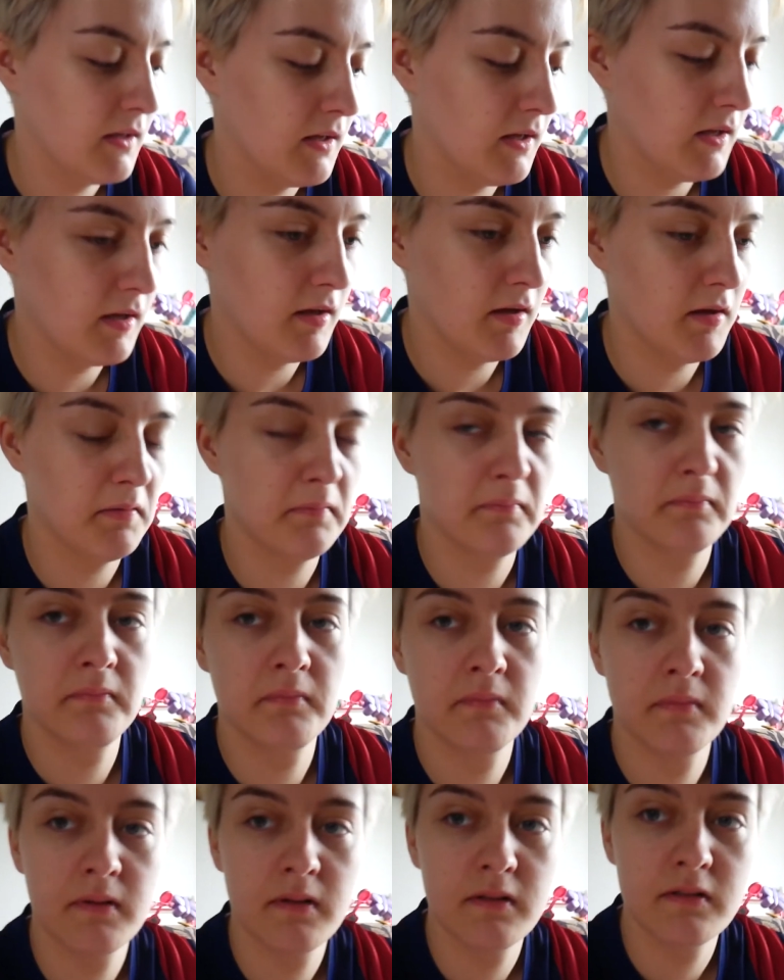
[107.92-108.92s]
um,
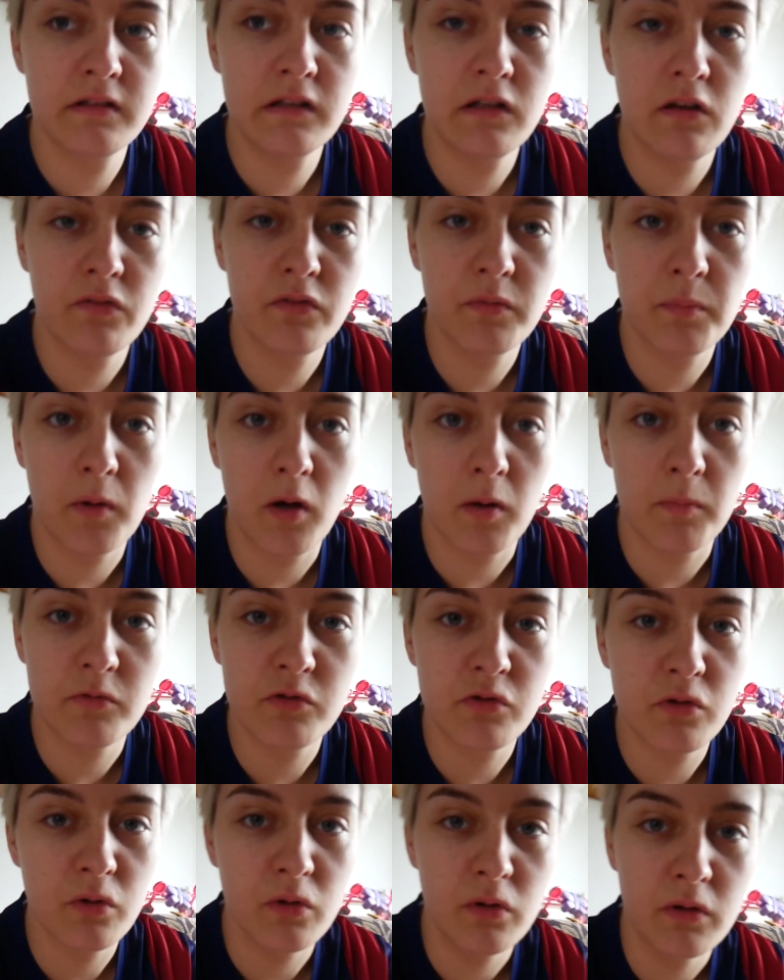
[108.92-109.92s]
she loves Paw
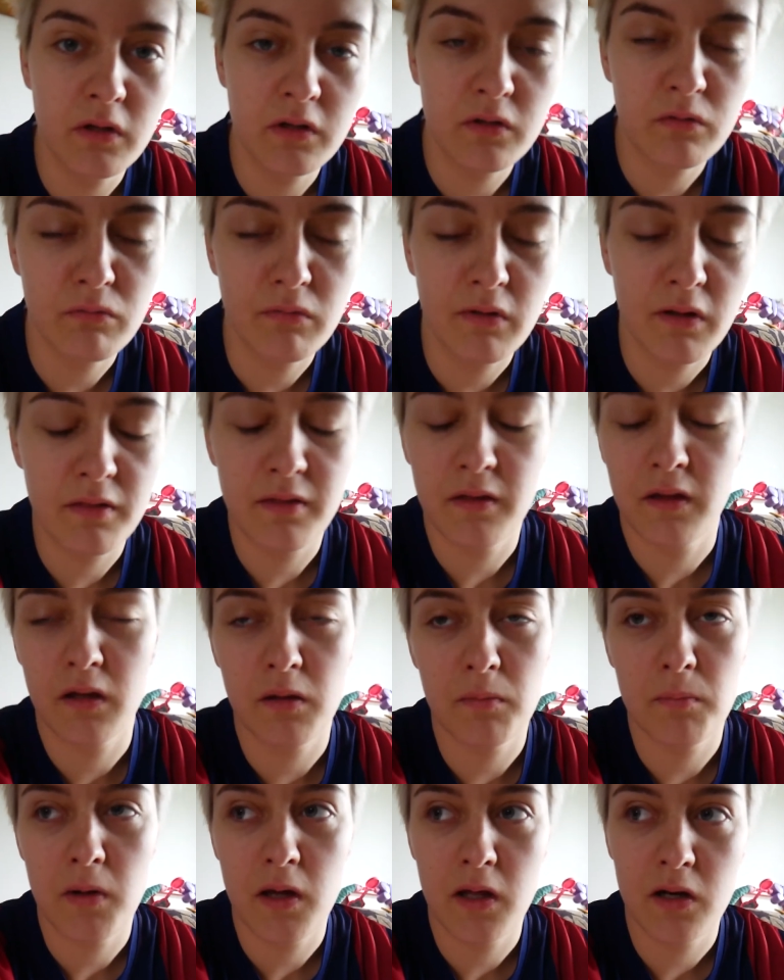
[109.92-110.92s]
Patrol and I don't really think
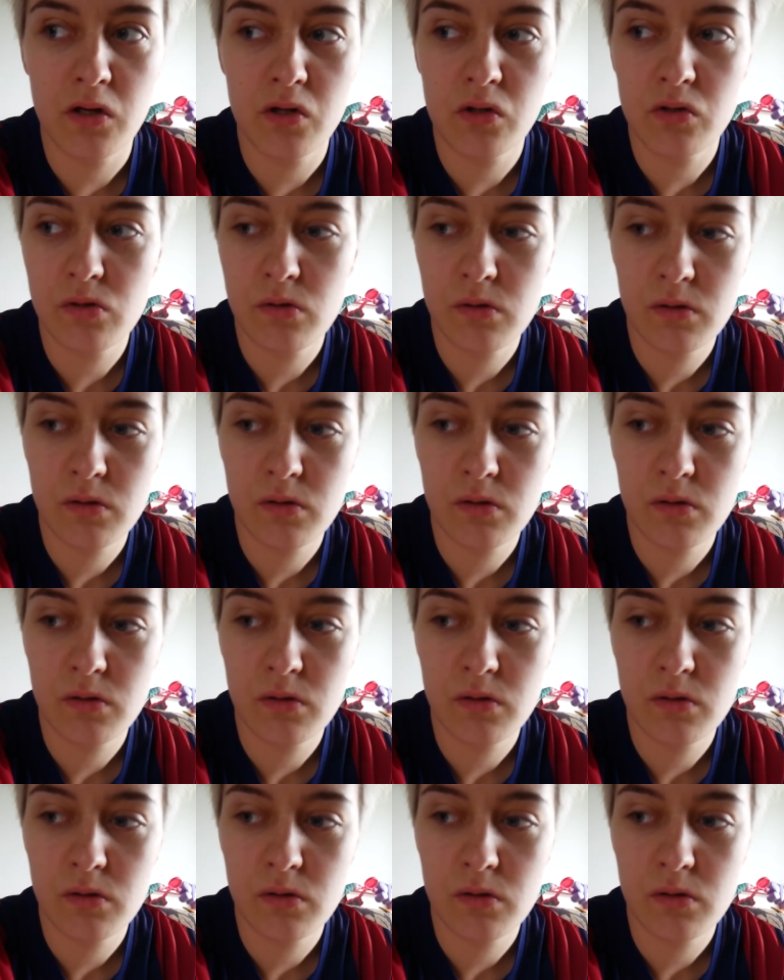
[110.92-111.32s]
it matters.